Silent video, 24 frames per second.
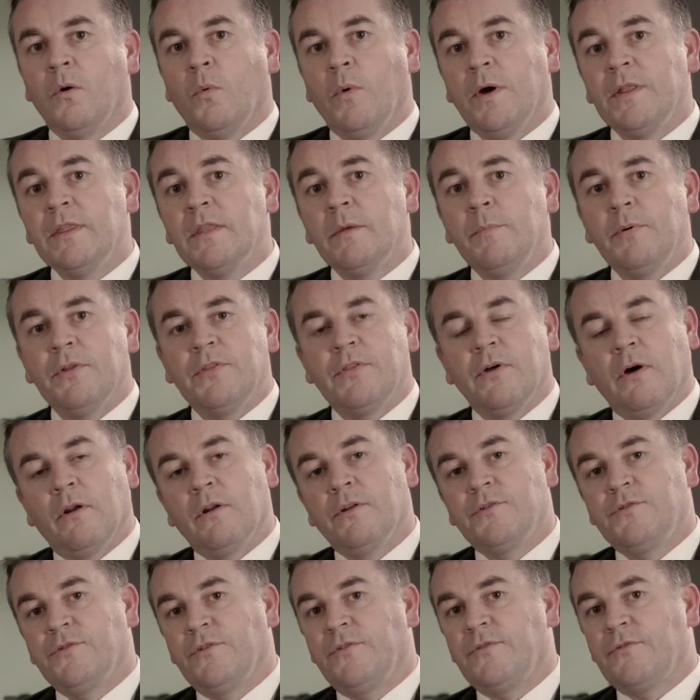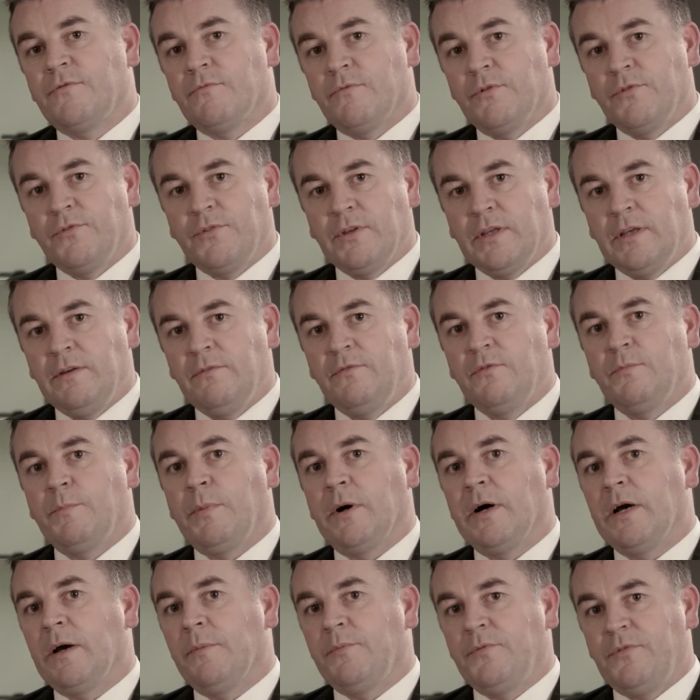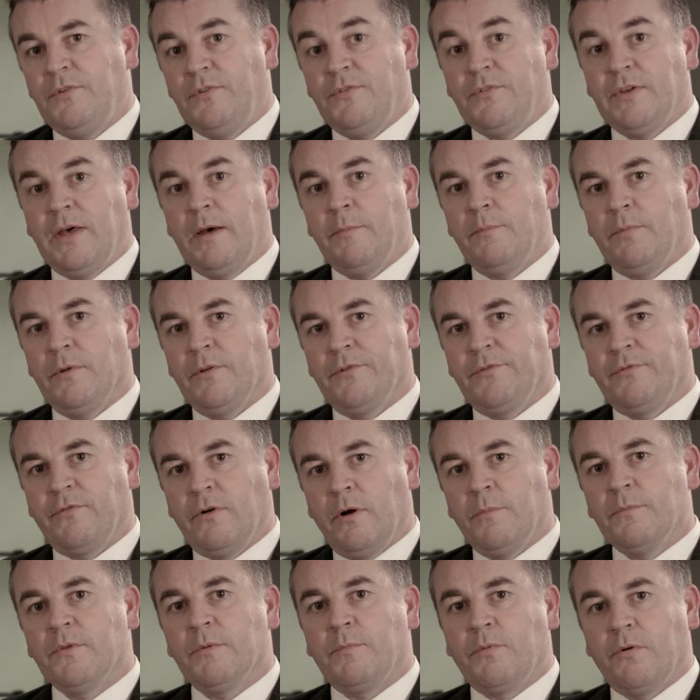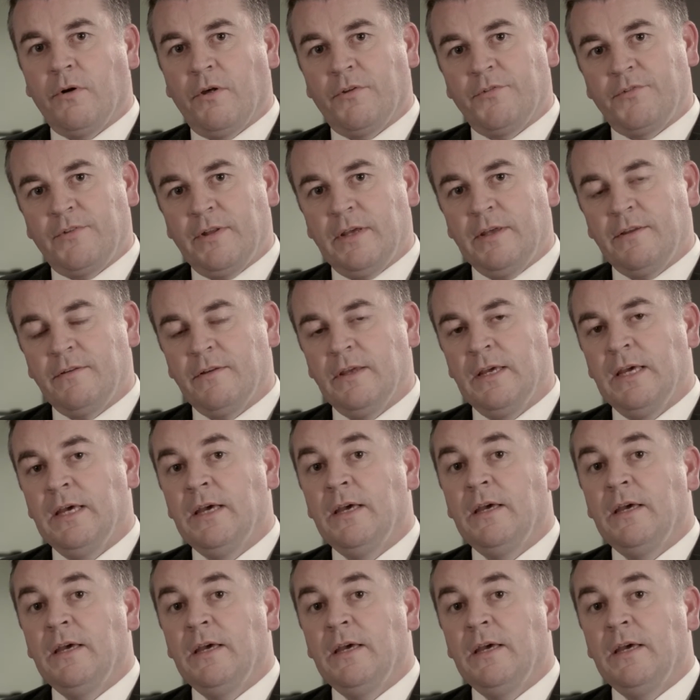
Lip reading: When the pathologist receives biopsy samples from the prostate,